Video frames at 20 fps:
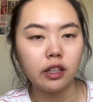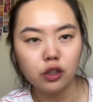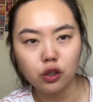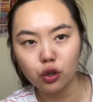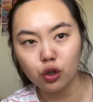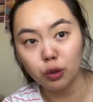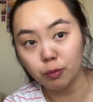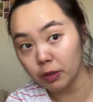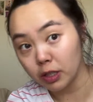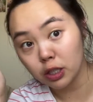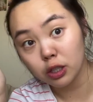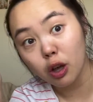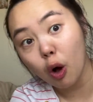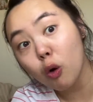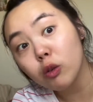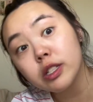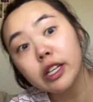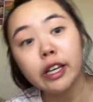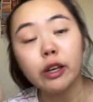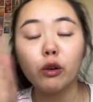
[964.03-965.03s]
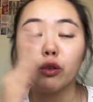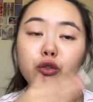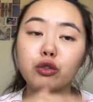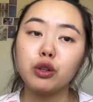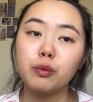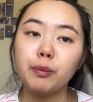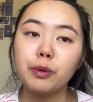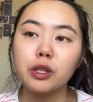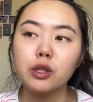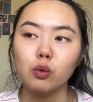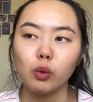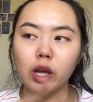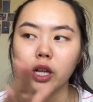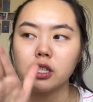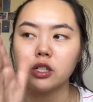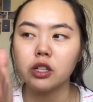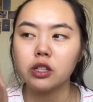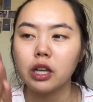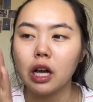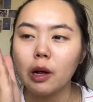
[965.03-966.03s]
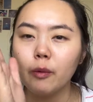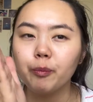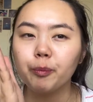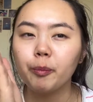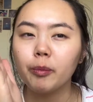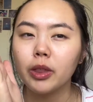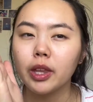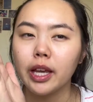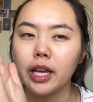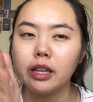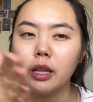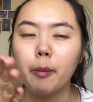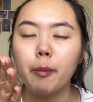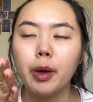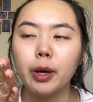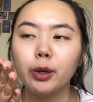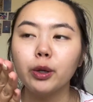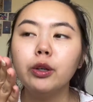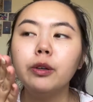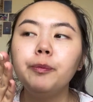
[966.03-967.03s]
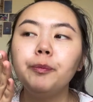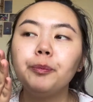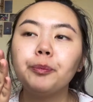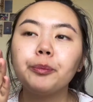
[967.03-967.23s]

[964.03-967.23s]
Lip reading: super salty or super sweet. It's just kind of in the middle.